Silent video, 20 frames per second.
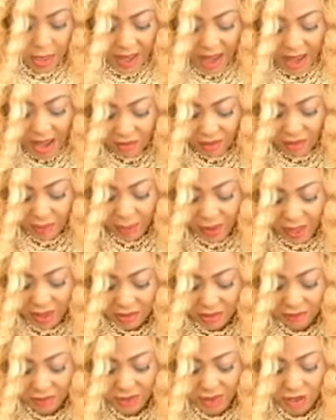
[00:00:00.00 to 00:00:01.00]
Every
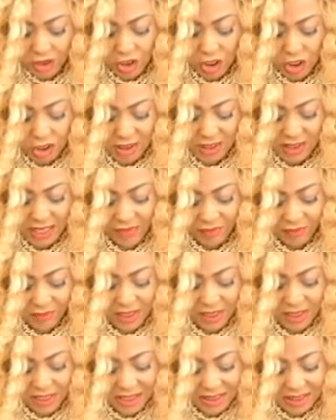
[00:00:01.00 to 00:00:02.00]
part of a church
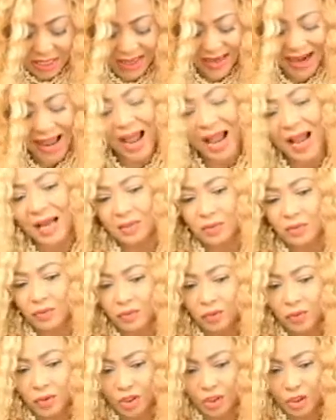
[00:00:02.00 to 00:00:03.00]
service is an act
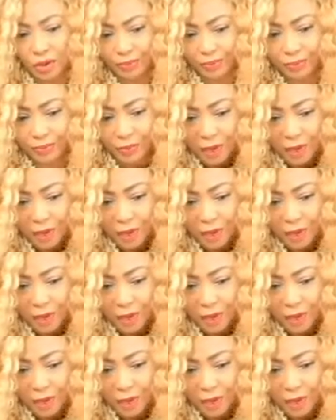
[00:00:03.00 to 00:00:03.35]
of worship.